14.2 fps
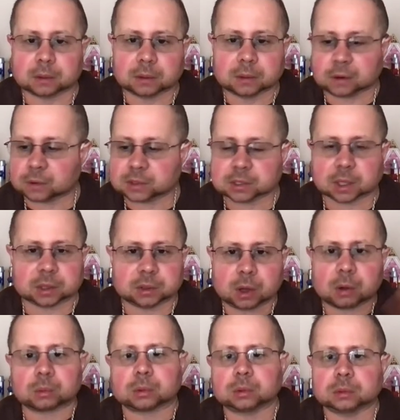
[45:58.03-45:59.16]
He's like,
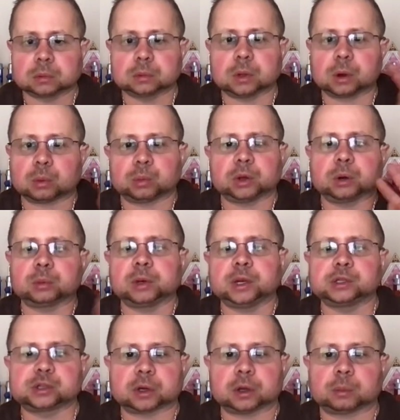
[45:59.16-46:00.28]
no, we don't need
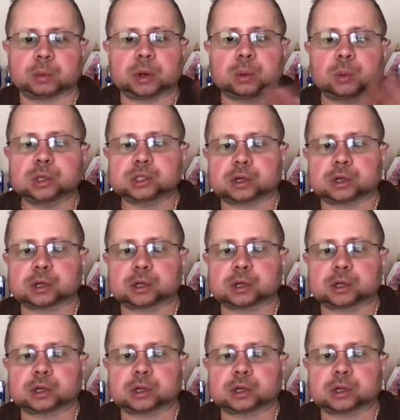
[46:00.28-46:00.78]
your help. We don't want